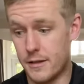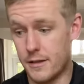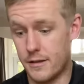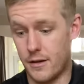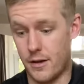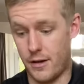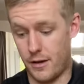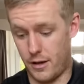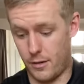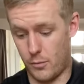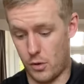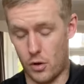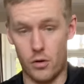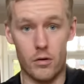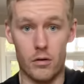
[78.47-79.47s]

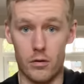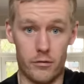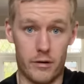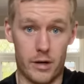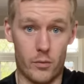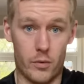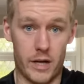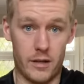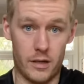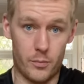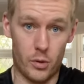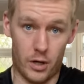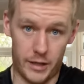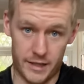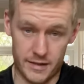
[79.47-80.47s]
under any weight that you
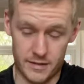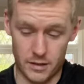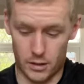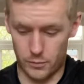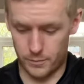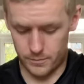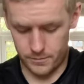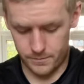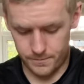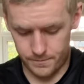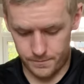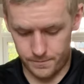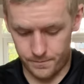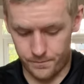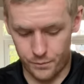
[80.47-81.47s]
put on it. So
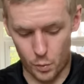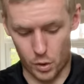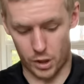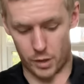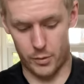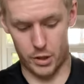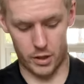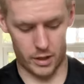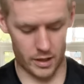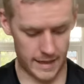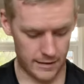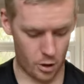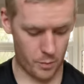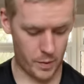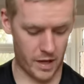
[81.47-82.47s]
we're going to be doing a
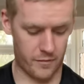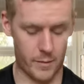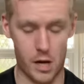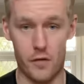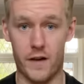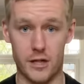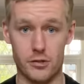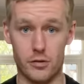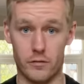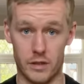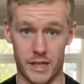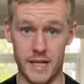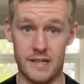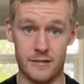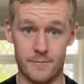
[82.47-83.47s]
little bit of myofascial
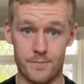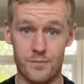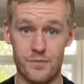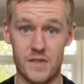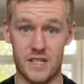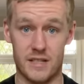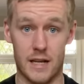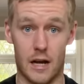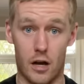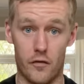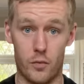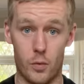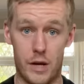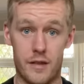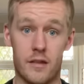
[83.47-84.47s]
release to start off
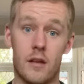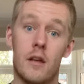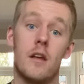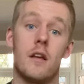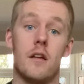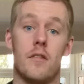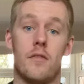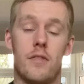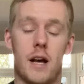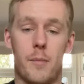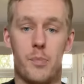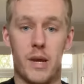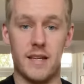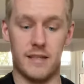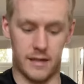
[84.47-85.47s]
with. That
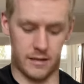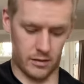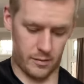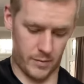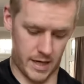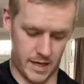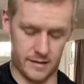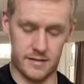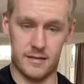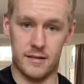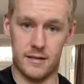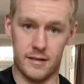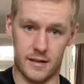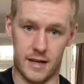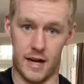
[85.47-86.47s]
basically means
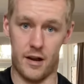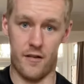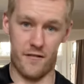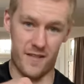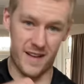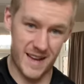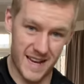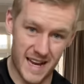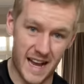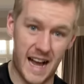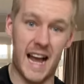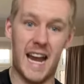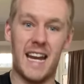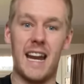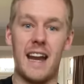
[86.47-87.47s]
kind of
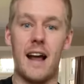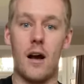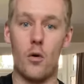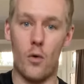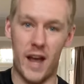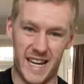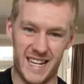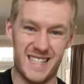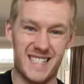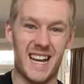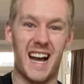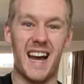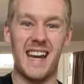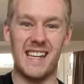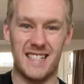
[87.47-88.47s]
ironing out any
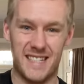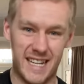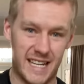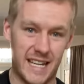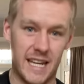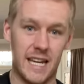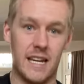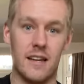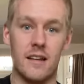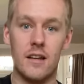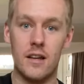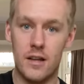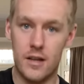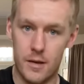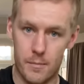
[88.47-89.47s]
tight, sticky
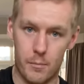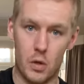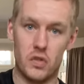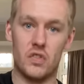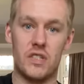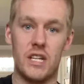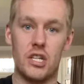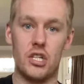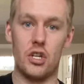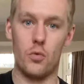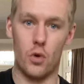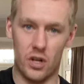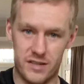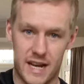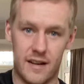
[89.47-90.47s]
muscle tissue
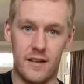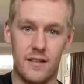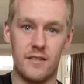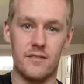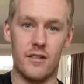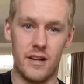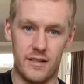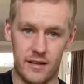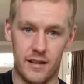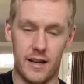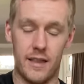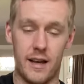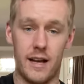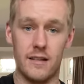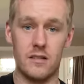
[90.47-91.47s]
or tendons or anything like
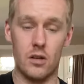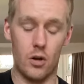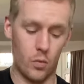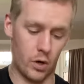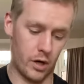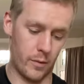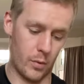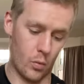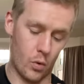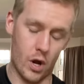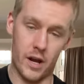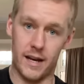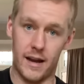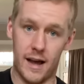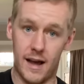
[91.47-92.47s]
that. So we're going to be
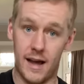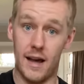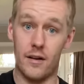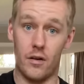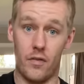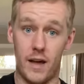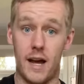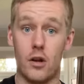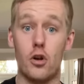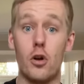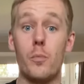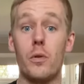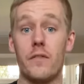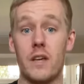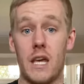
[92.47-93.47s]
working hard on that. A
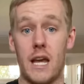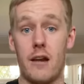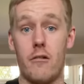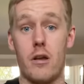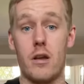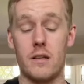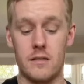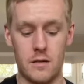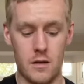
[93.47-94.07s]
couple of key areas: